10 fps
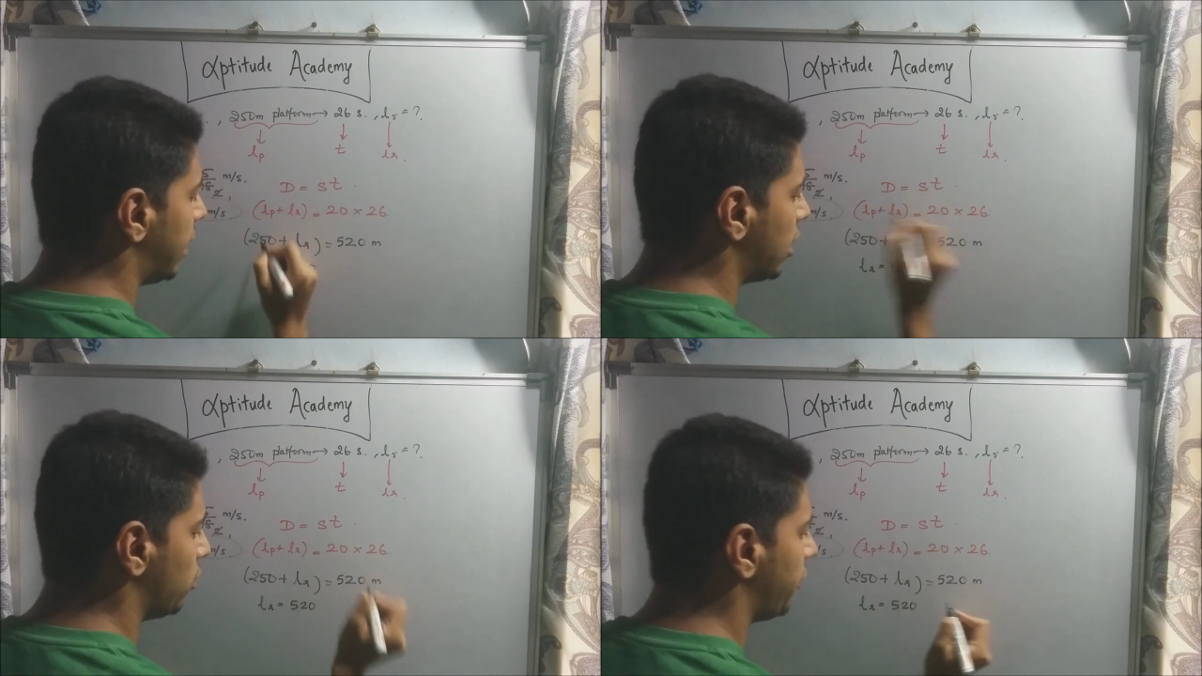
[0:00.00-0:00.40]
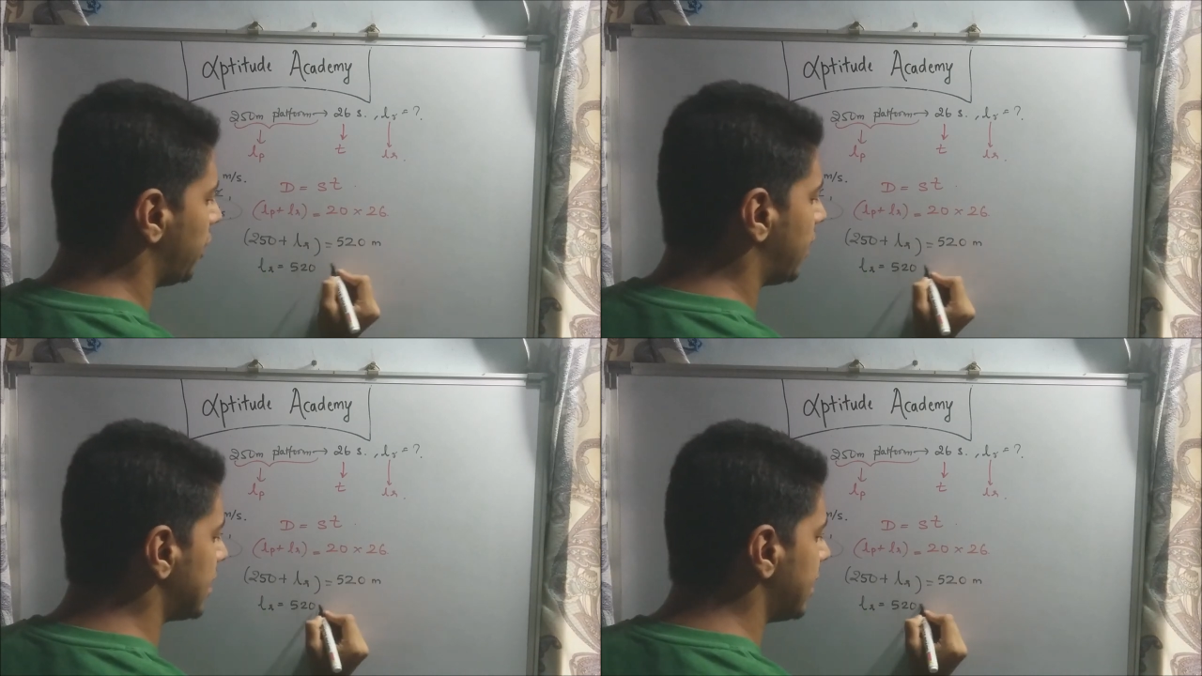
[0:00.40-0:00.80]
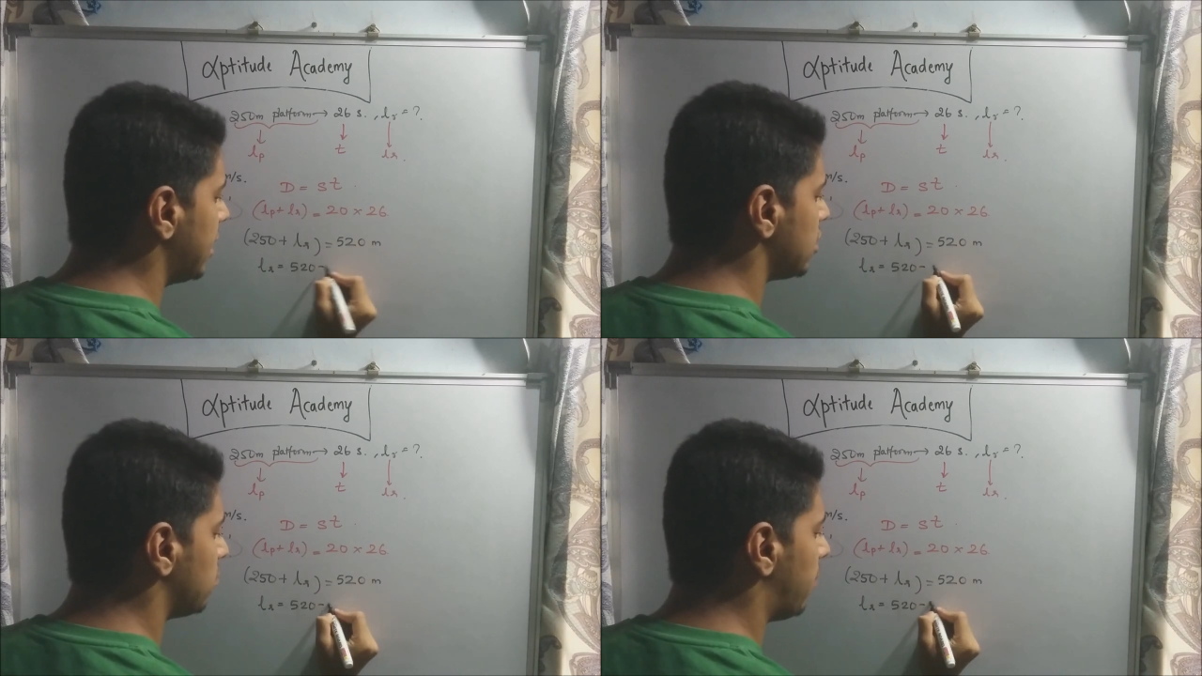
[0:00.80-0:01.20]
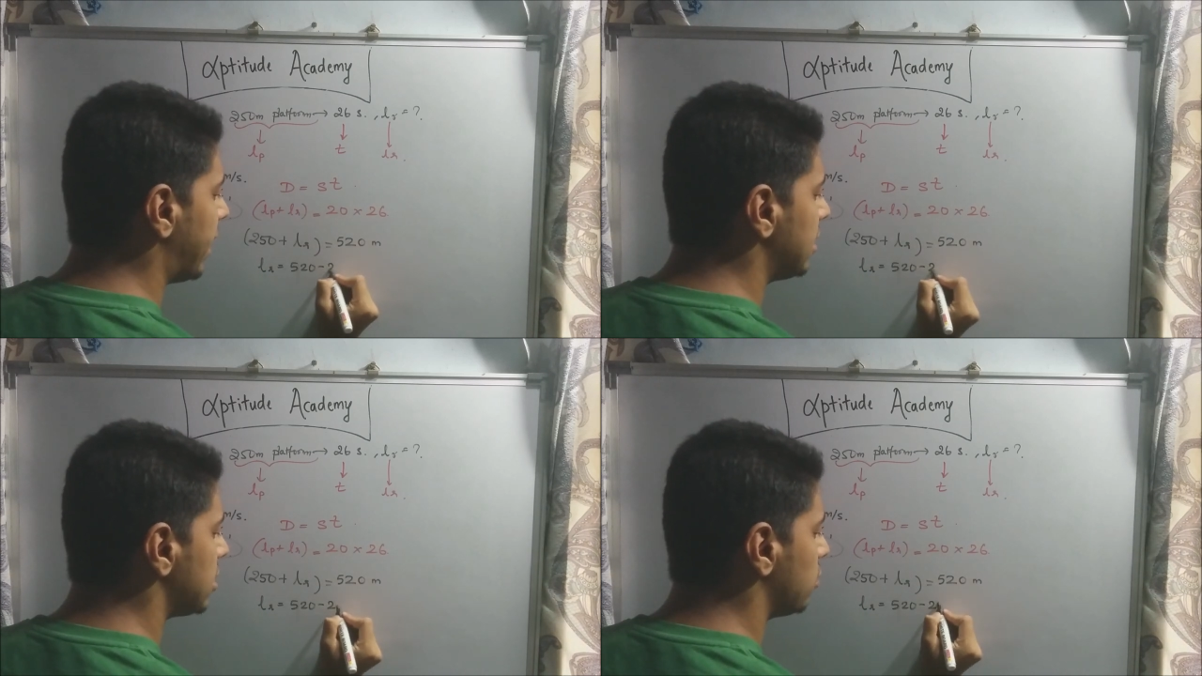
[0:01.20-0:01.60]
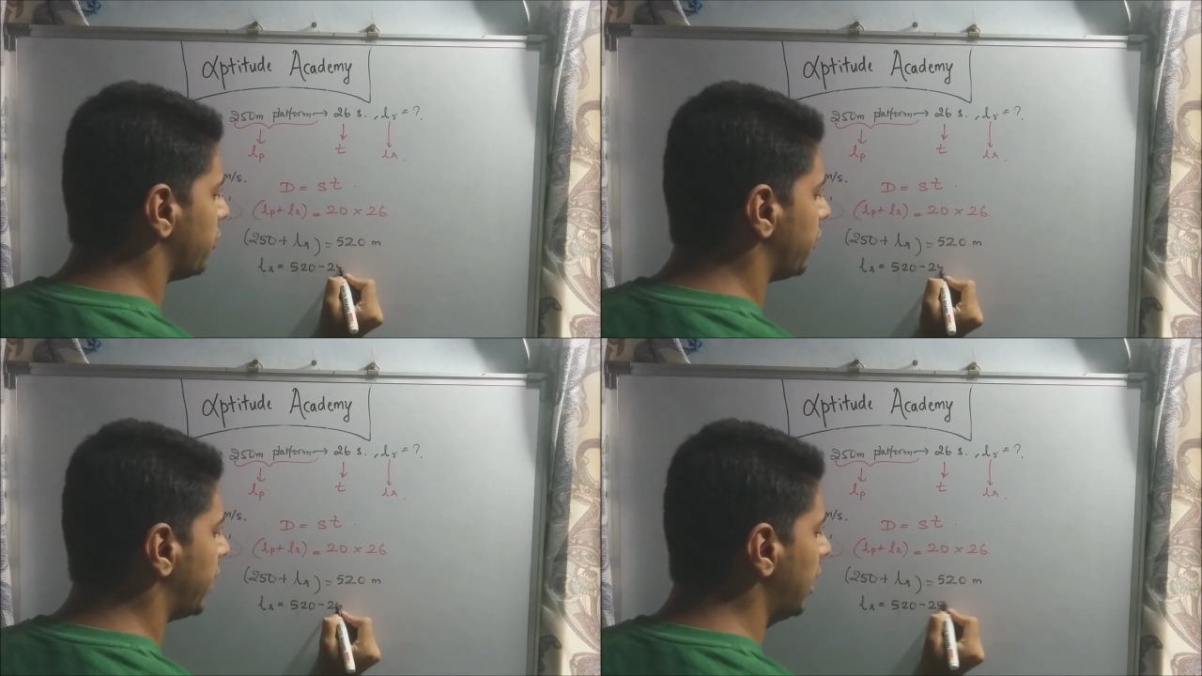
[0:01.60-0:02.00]
Take 250 on that side. So minus
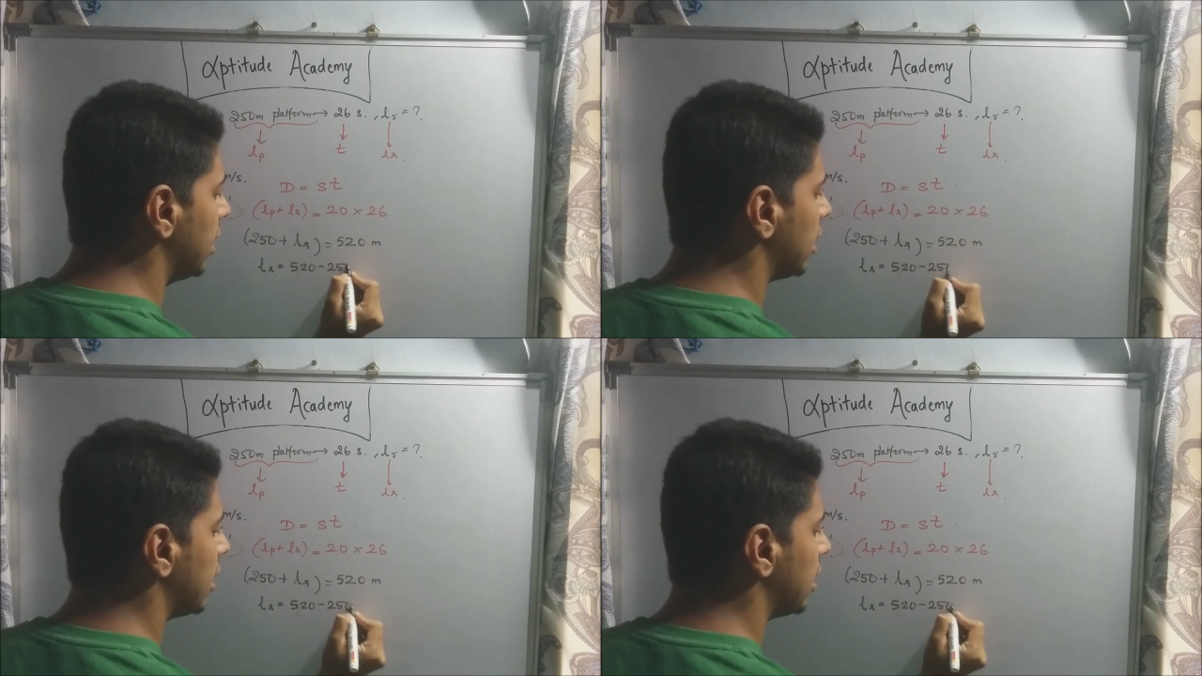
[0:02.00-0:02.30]
250.